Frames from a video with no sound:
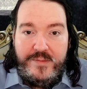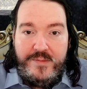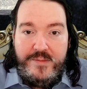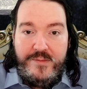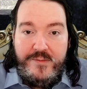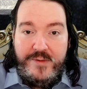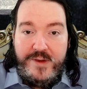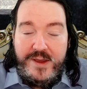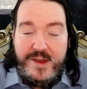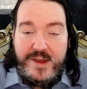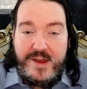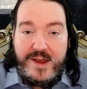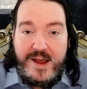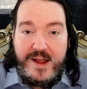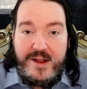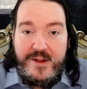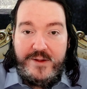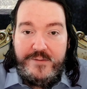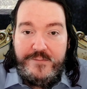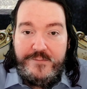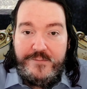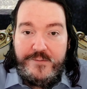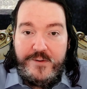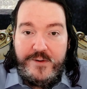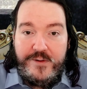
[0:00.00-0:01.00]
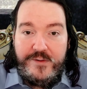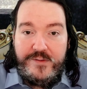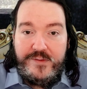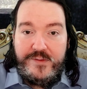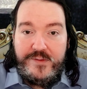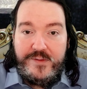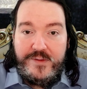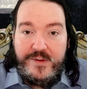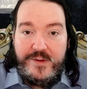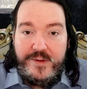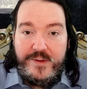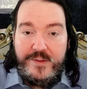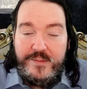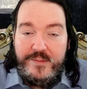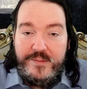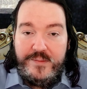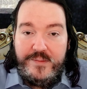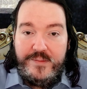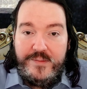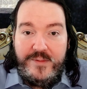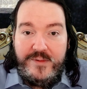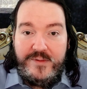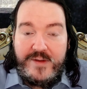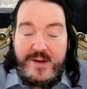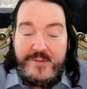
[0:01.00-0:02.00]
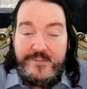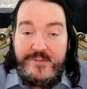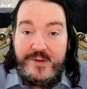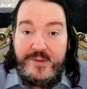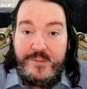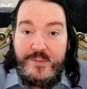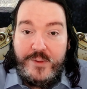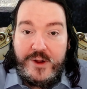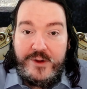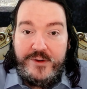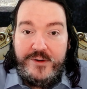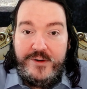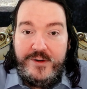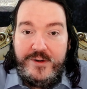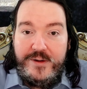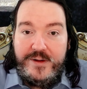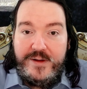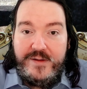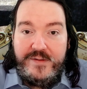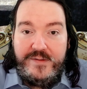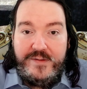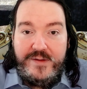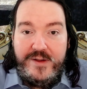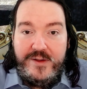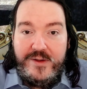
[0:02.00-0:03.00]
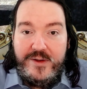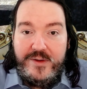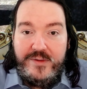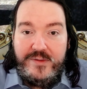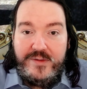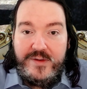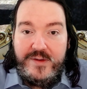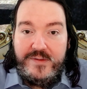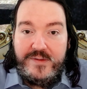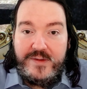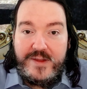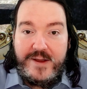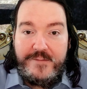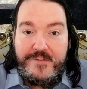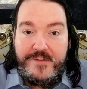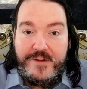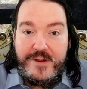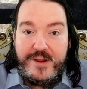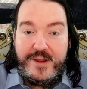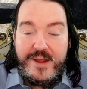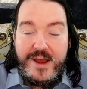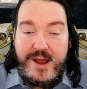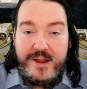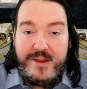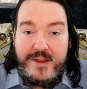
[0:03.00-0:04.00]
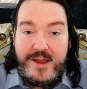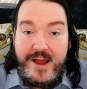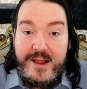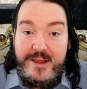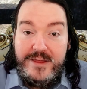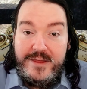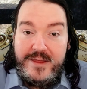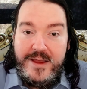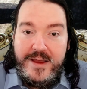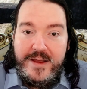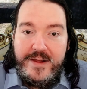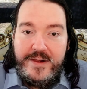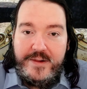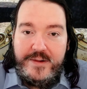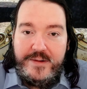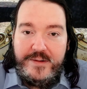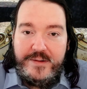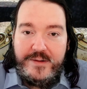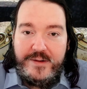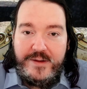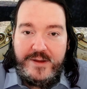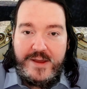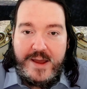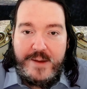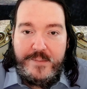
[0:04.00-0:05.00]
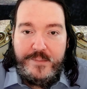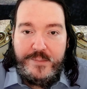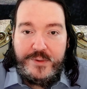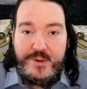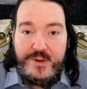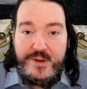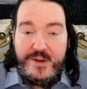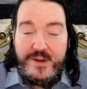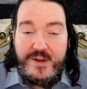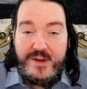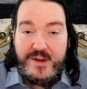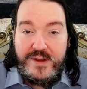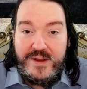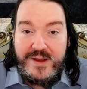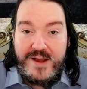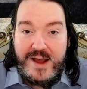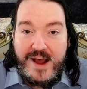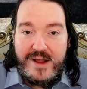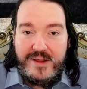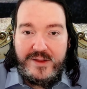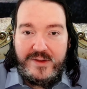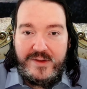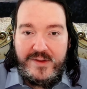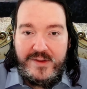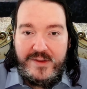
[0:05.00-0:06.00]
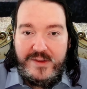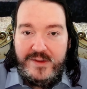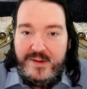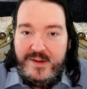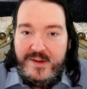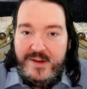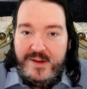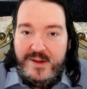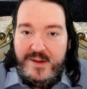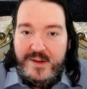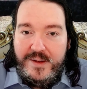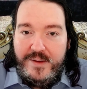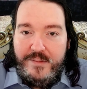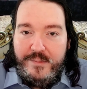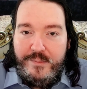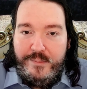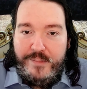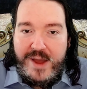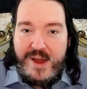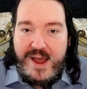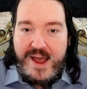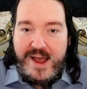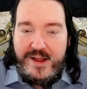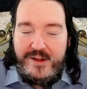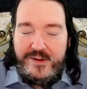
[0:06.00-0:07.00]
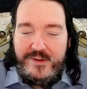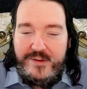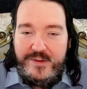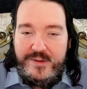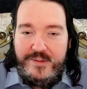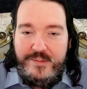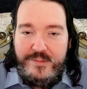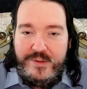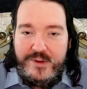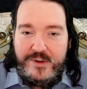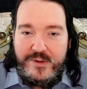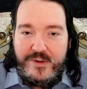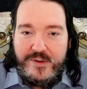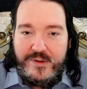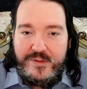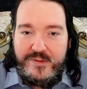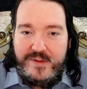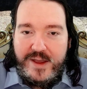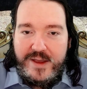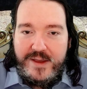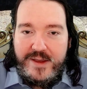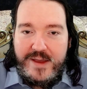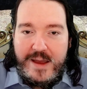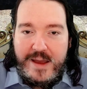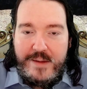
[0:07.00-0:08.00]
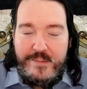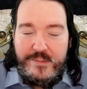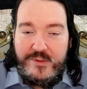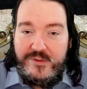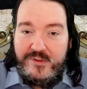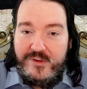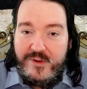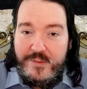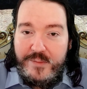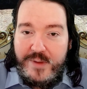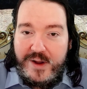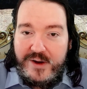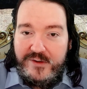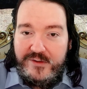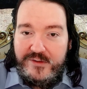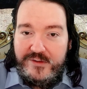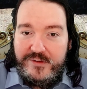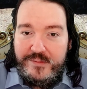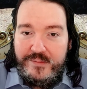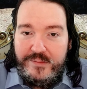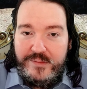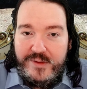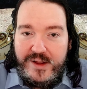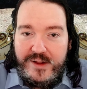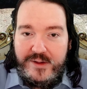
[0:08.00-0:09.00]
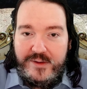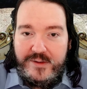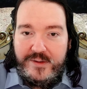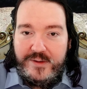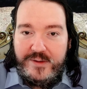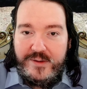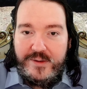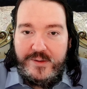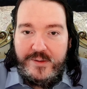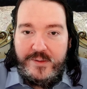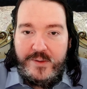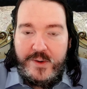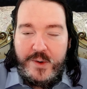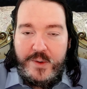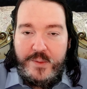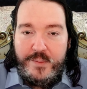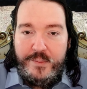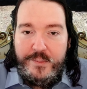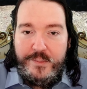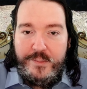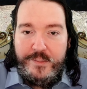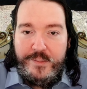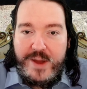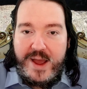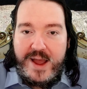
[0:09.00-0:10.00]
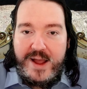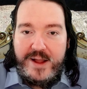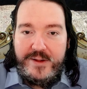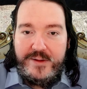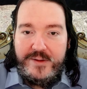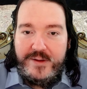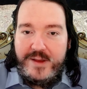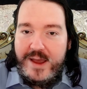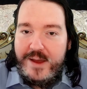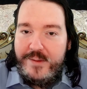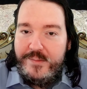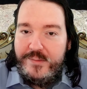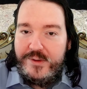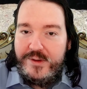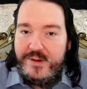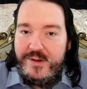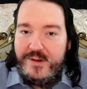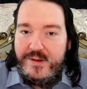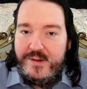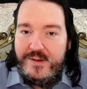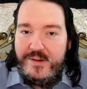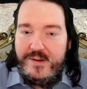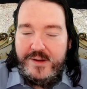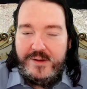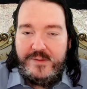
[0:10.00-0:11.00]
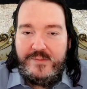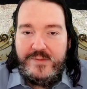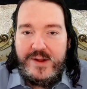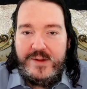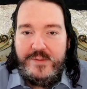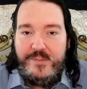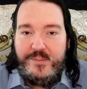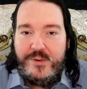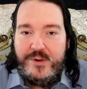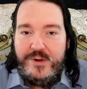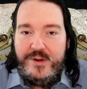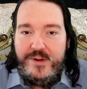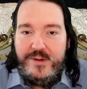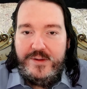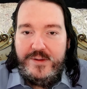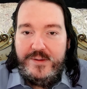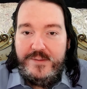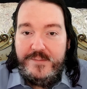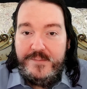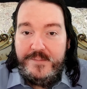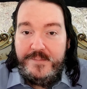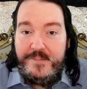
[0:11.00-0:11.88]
we had first somewhat modern casinos and stuff like that until gambling got banned because they gambled so much that Rome banned gambling at one point.